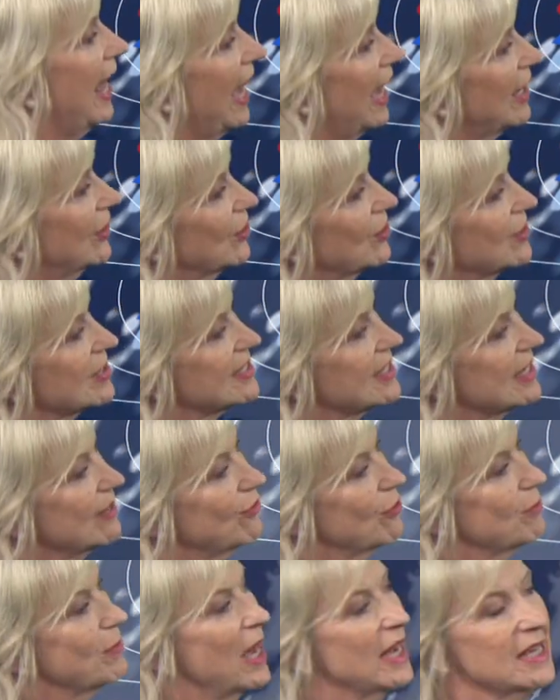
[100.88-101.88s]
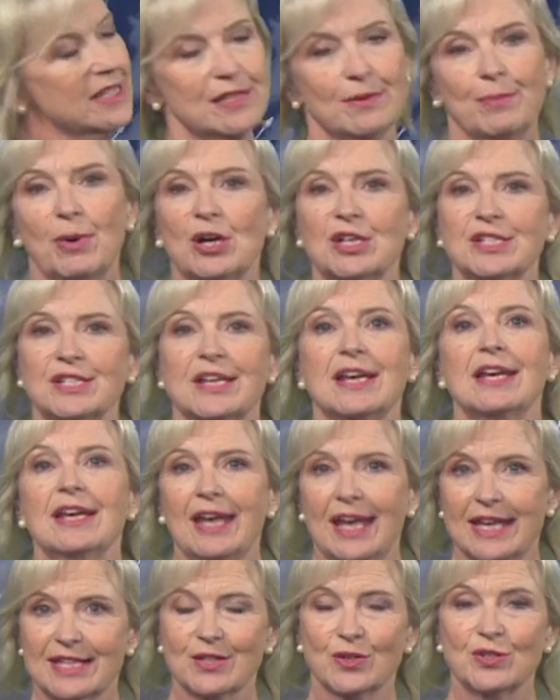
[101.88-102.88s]
and you can see from the isobars,
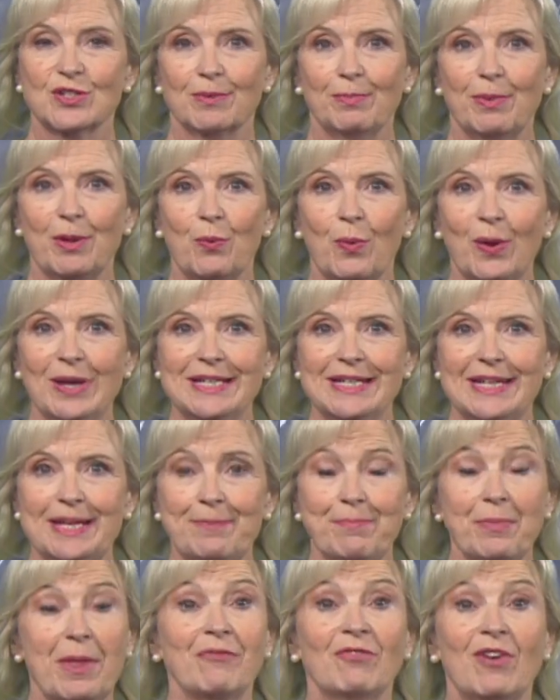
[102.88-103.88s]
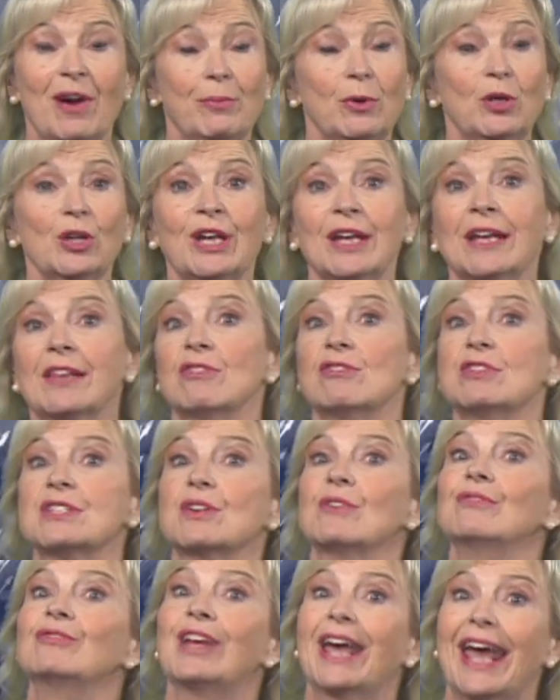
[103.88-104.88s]
it's going to be windy. In fact, we're looking at the
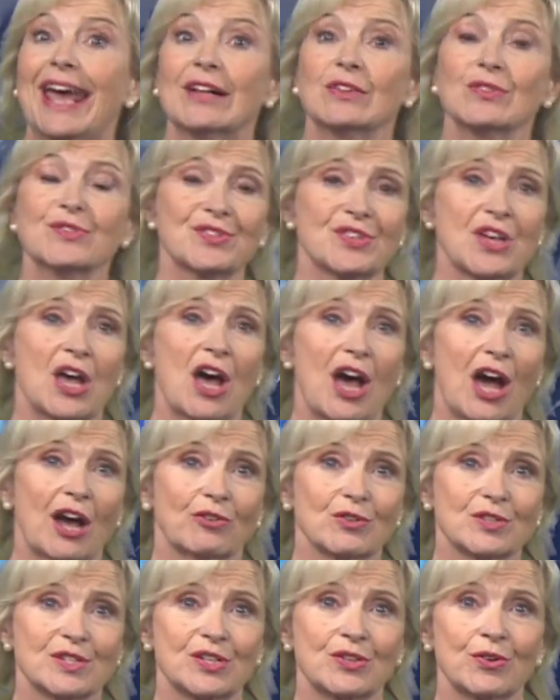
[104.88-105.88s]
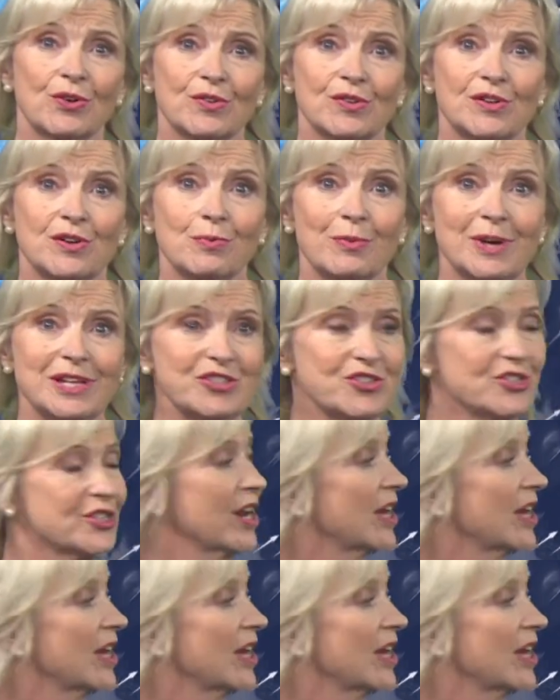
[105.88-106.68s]
risk of gales across the northern and western